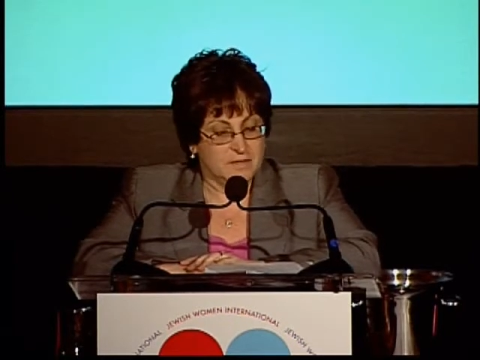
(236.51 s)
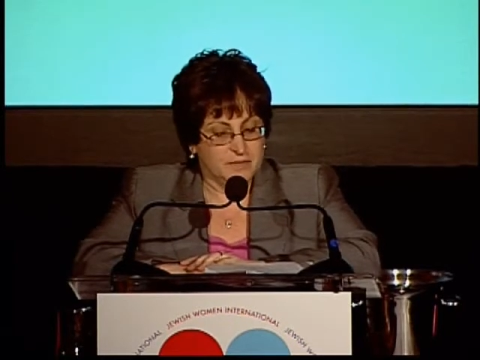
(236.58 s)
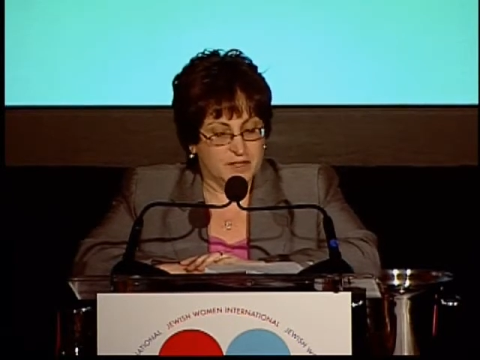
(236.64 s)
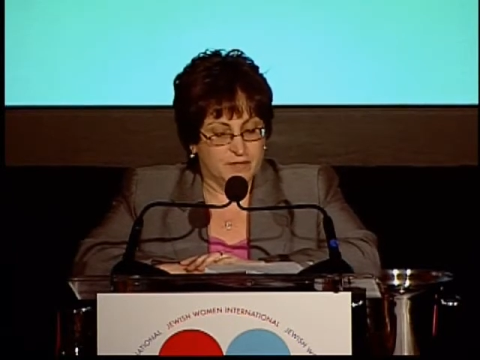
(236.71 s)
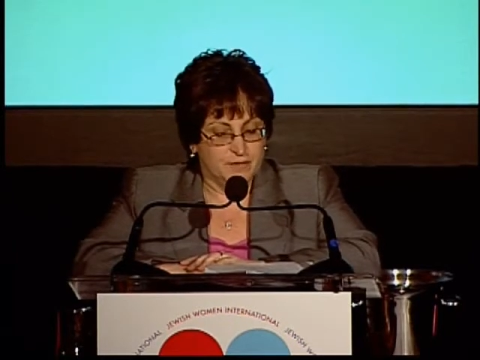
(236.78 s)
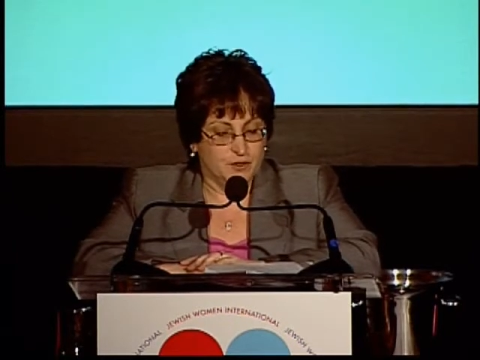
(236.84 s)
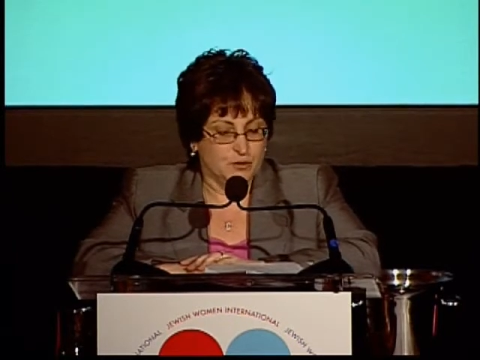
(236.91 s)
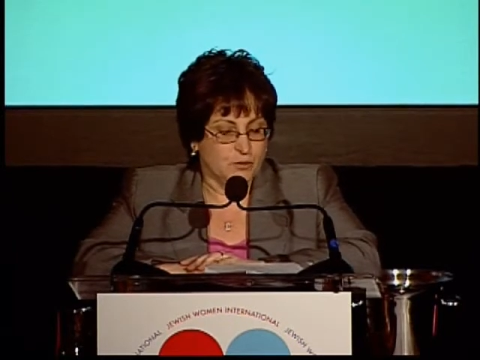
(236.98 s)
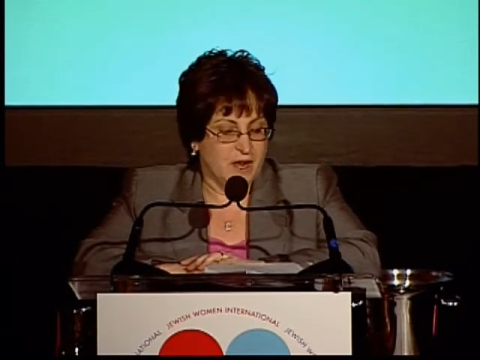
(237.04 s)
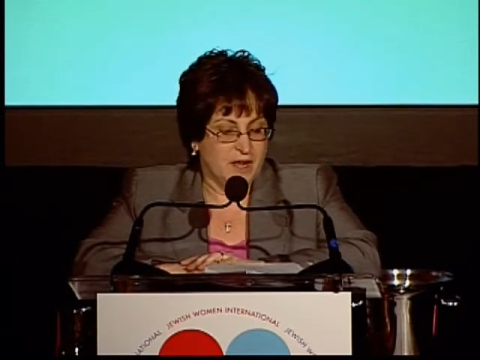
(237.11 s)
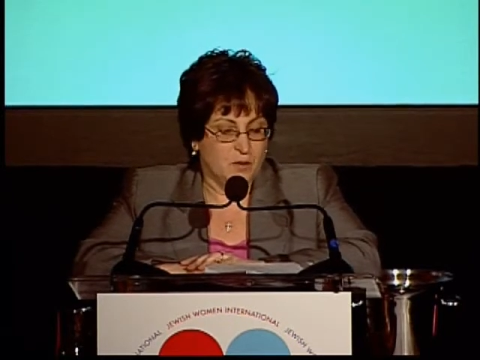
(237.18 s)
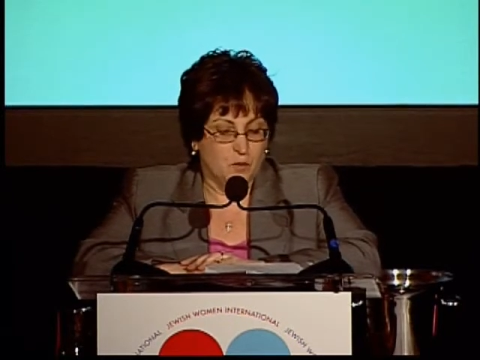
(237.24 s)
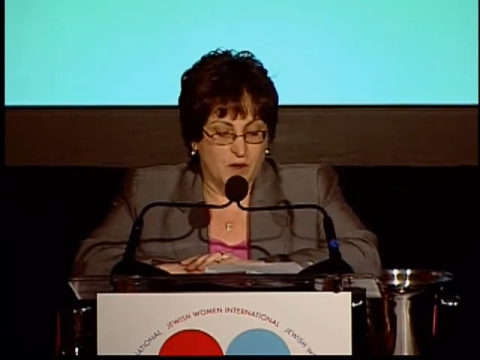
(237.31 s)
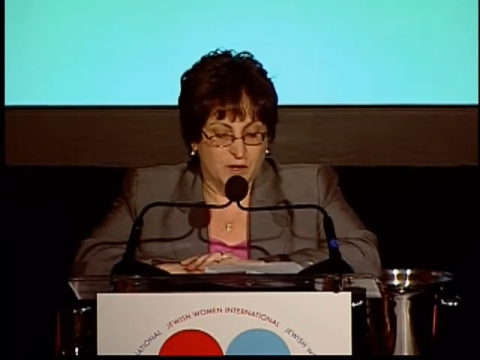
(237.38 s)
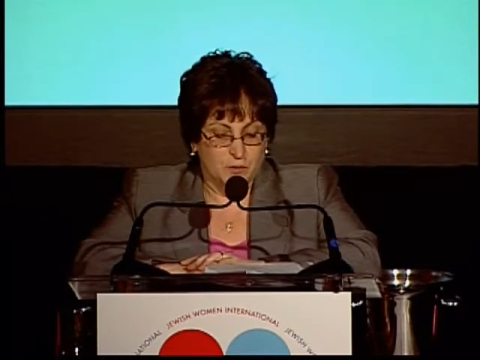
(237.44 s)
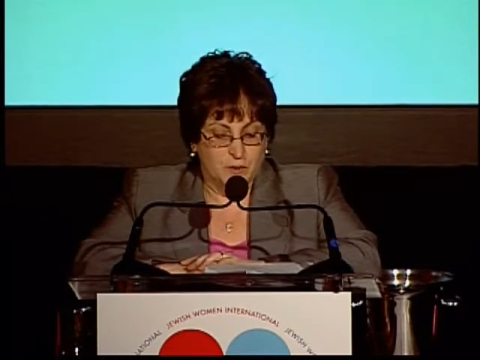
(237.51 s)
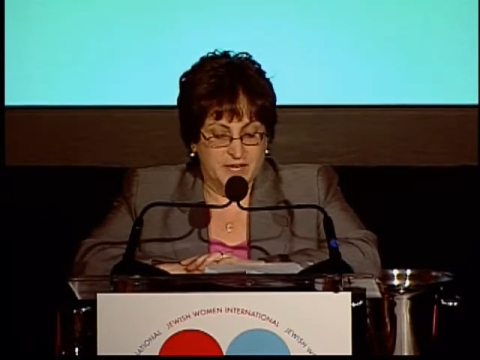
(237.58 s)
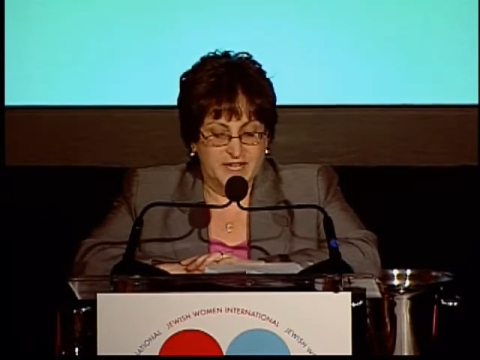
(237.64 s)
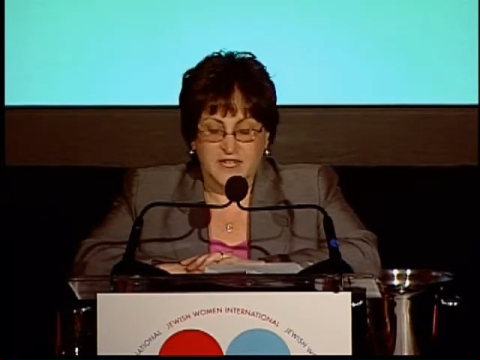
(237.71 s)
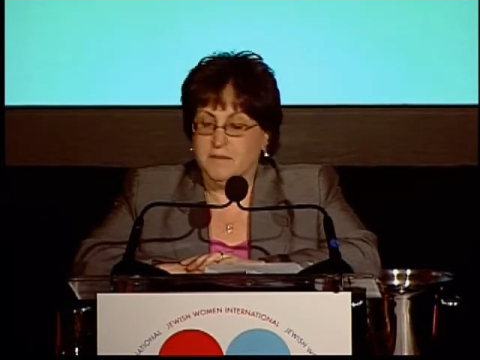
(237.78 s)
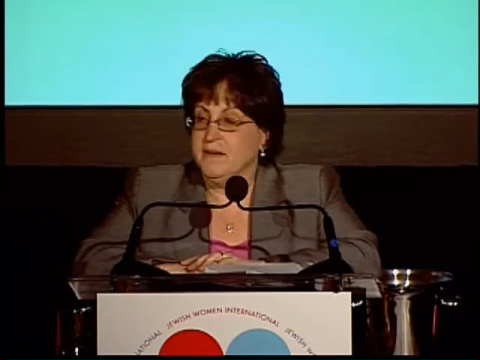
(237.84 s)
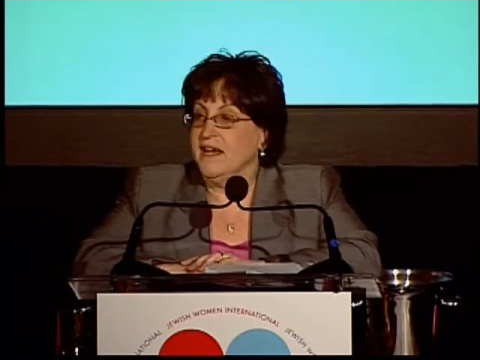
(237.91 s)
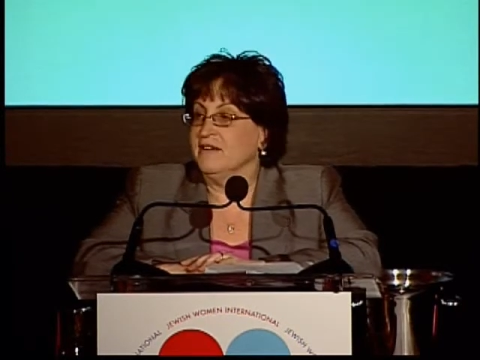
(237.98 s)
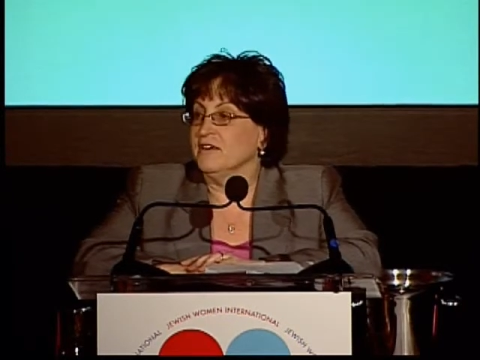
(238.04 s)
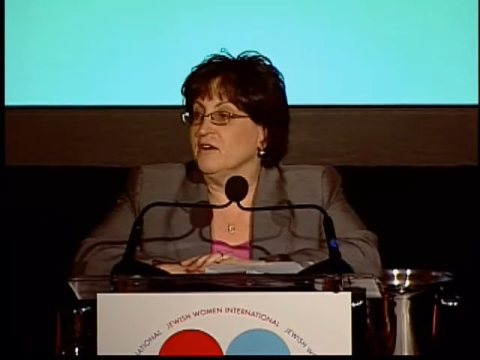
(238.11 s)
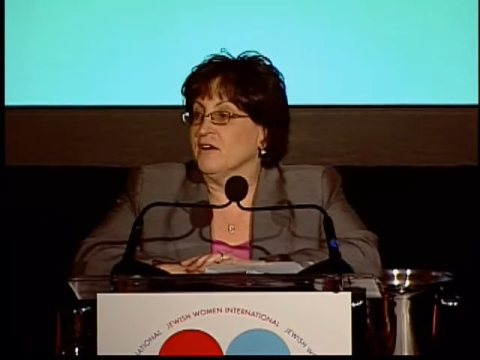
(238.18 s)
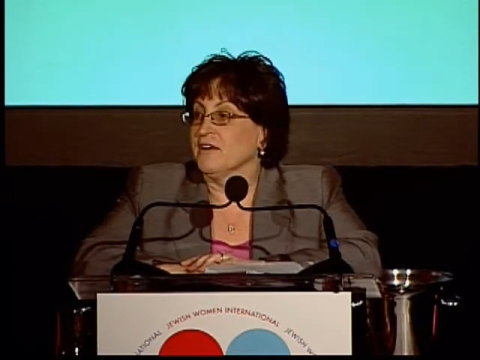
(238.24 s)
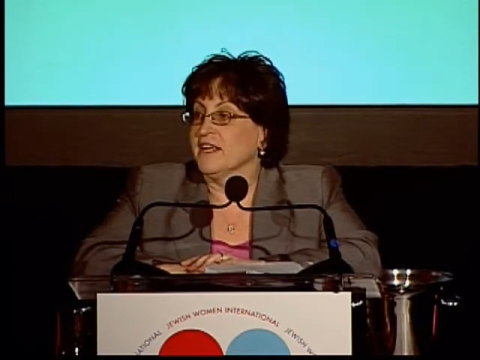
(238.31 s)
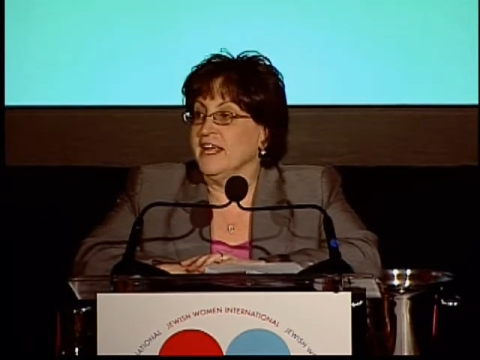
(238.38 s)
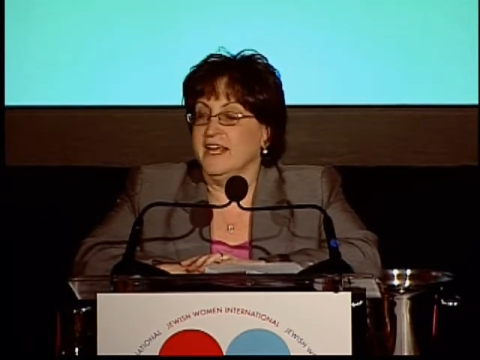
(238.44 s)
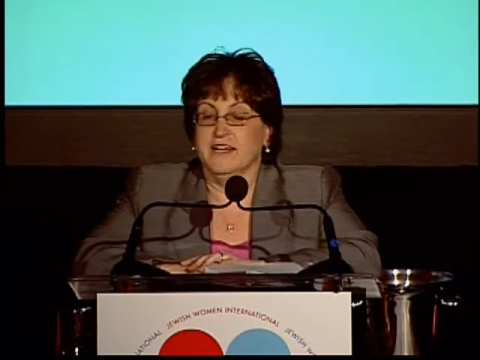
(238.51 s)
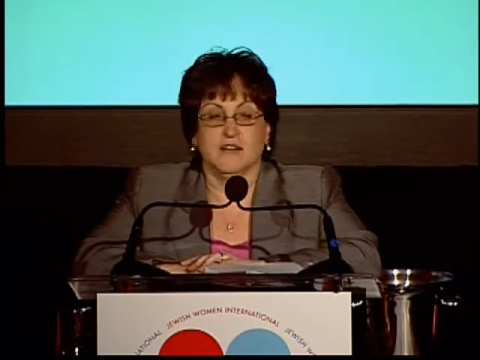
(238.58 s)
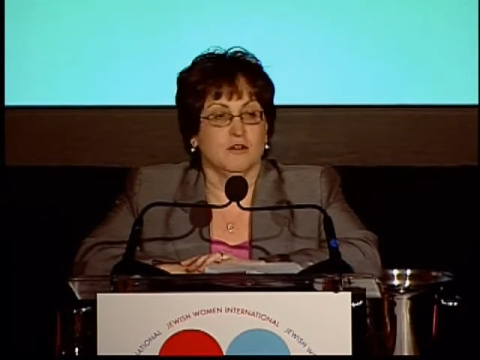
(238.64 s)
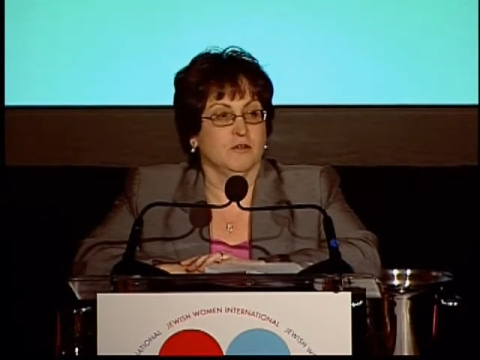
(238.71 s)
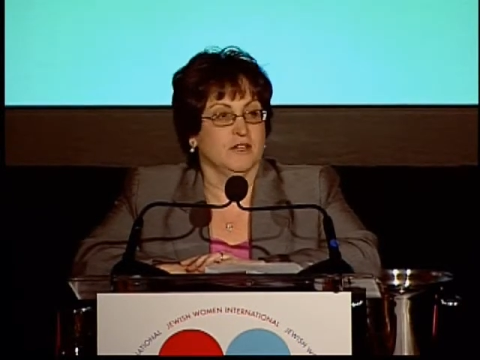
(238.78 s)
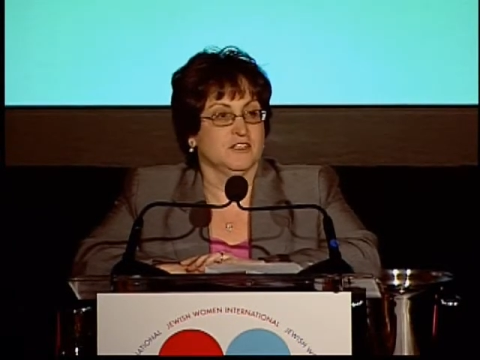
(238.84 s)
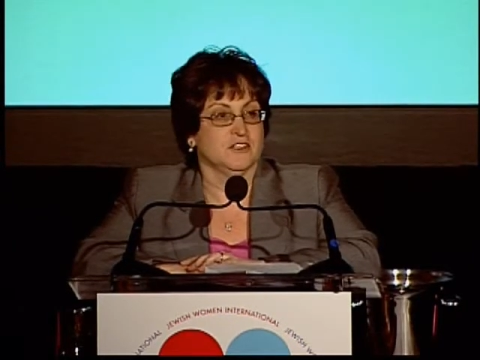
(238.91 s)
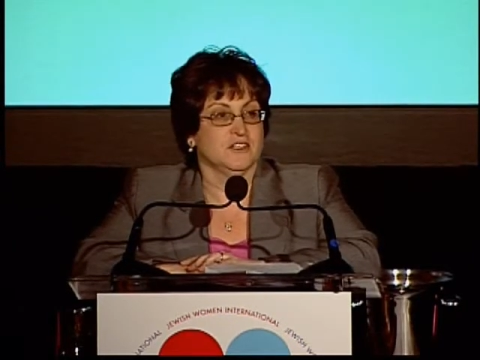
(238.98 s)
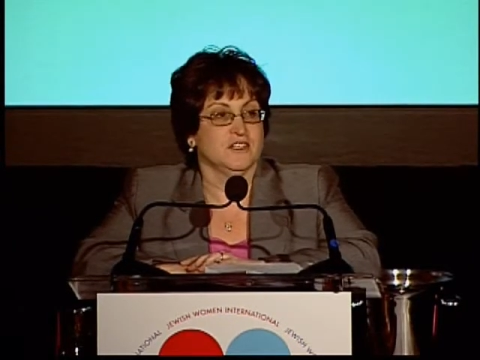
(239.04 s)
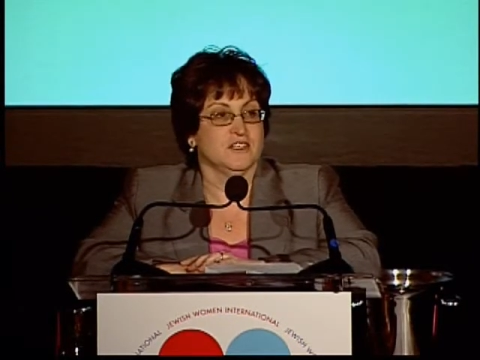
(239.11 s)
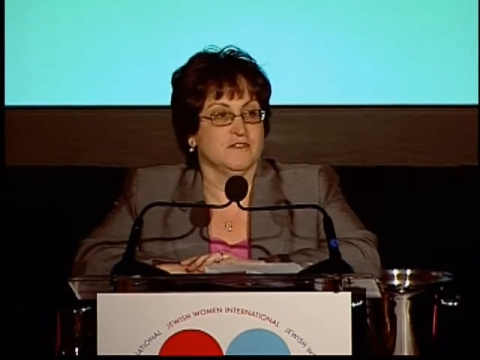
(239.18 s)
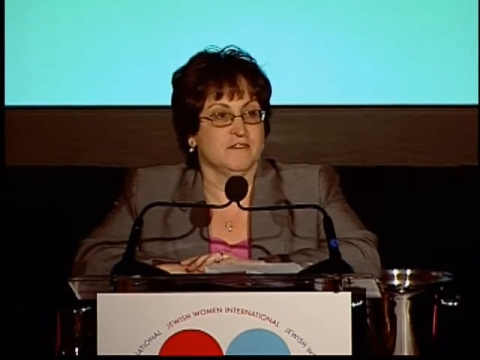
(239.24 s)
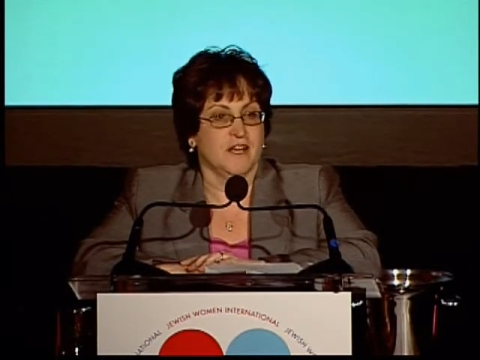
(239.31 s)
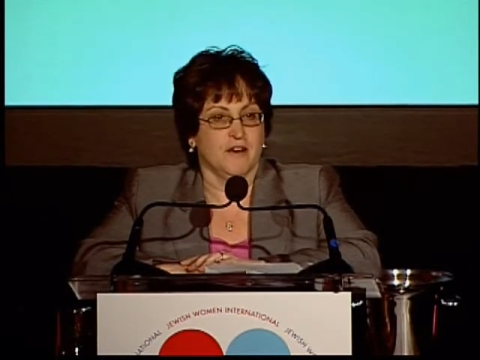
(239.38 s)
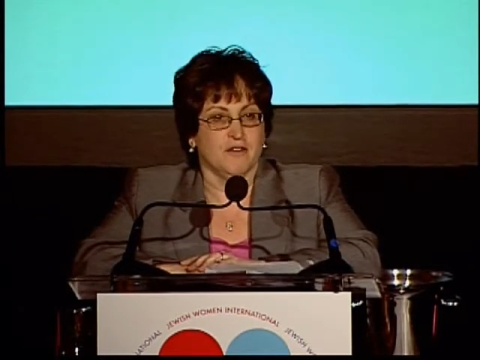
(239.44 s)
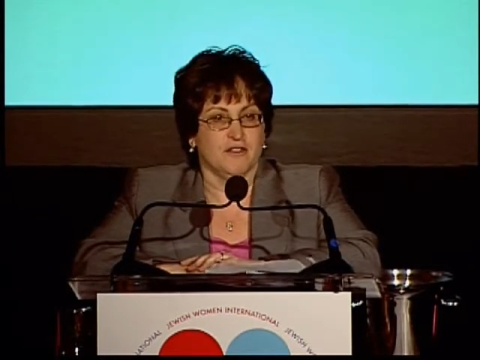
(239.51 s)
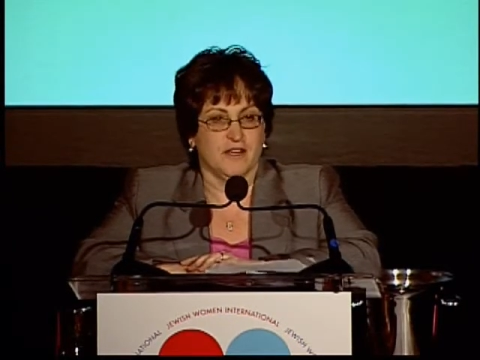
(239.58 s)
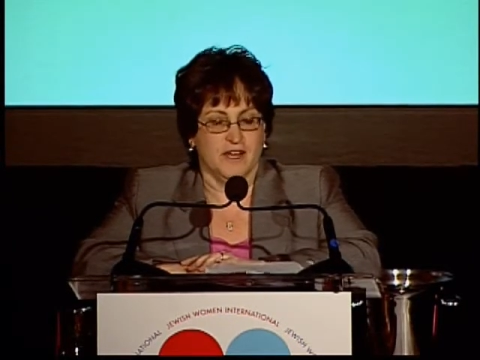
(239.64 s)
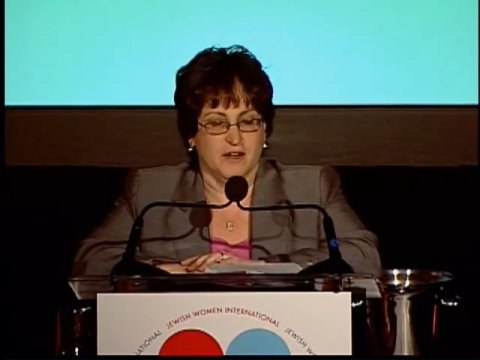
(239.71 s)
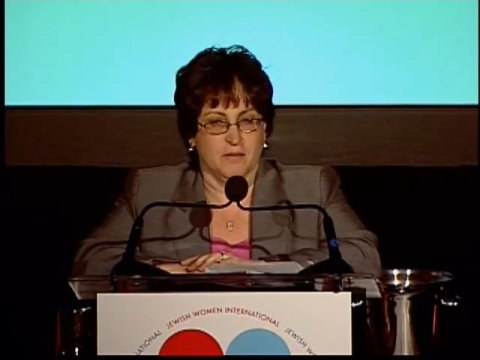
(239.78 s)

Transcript: if you write one week about arcane questions of healthcare